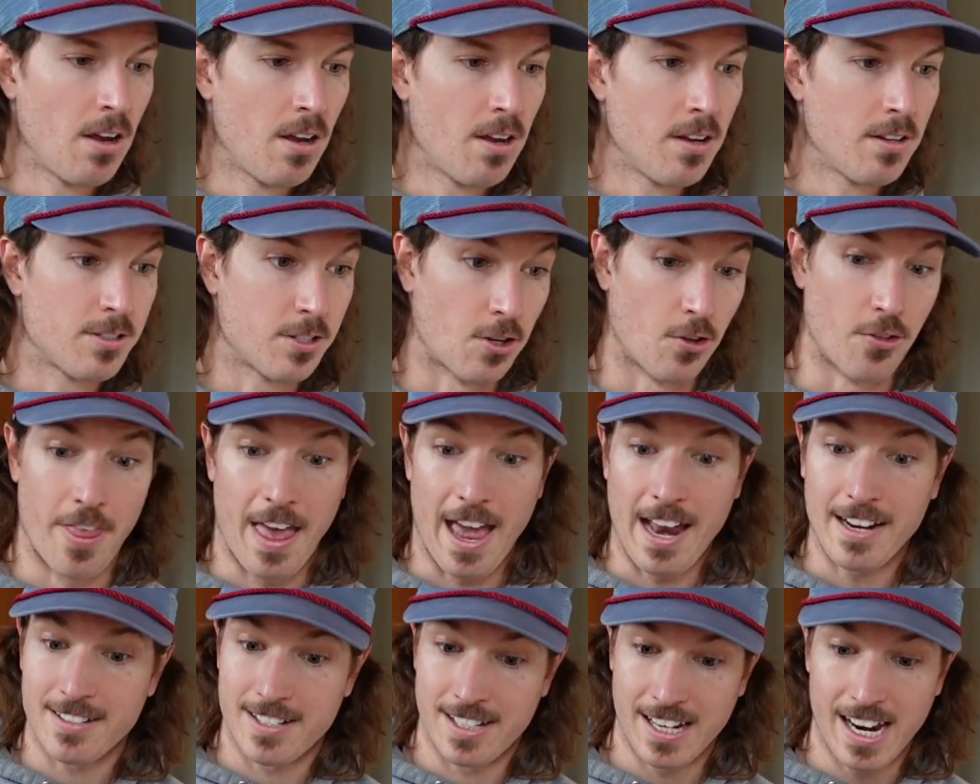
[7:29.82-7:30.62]
So
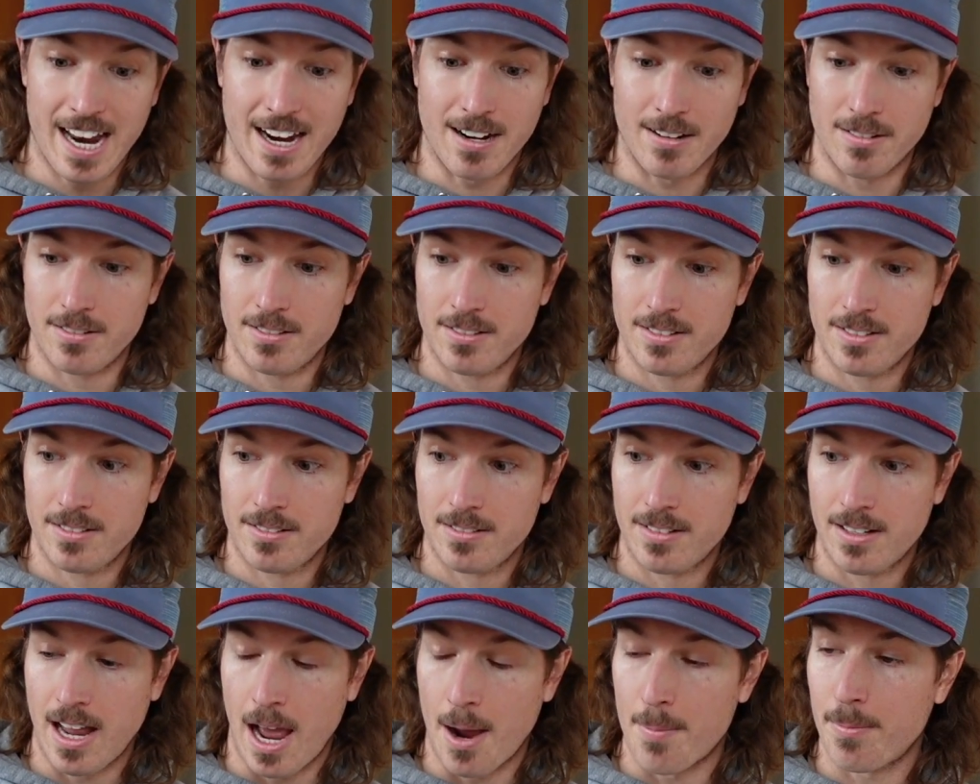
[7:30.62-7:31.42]
that's it.
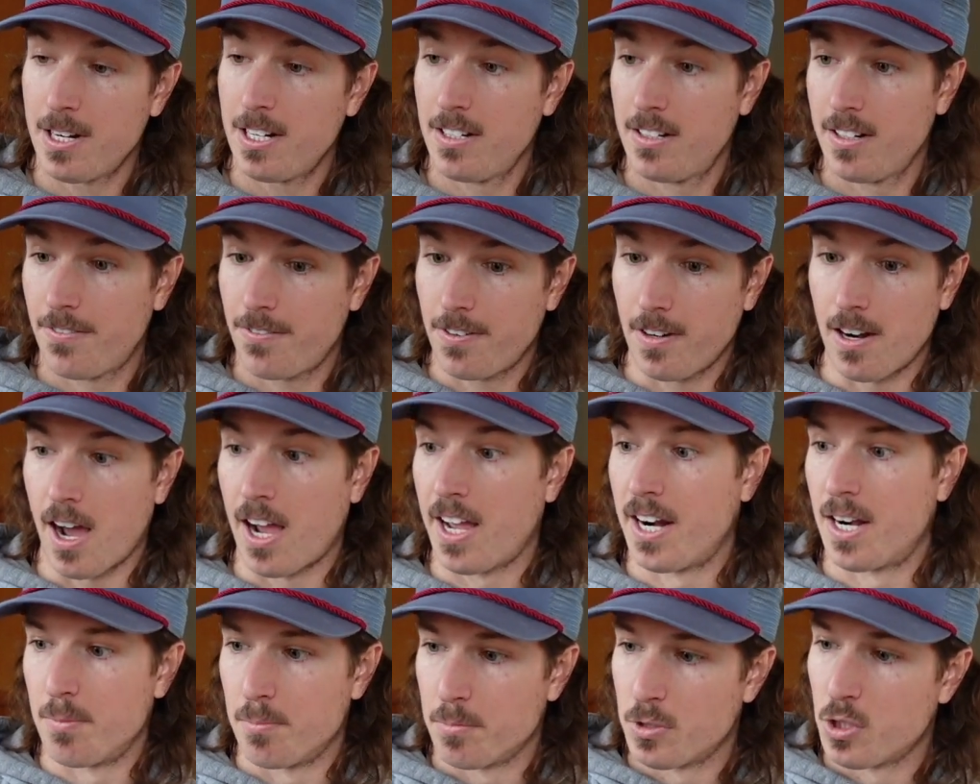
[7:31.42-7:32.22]
How many different
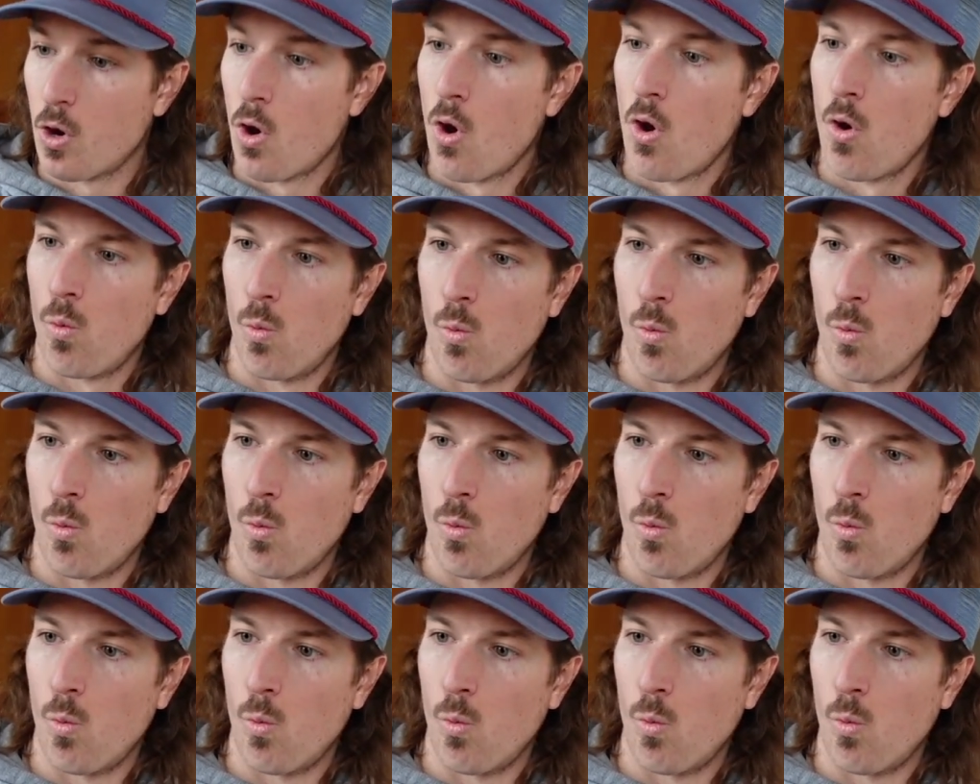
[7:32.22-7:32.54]
items?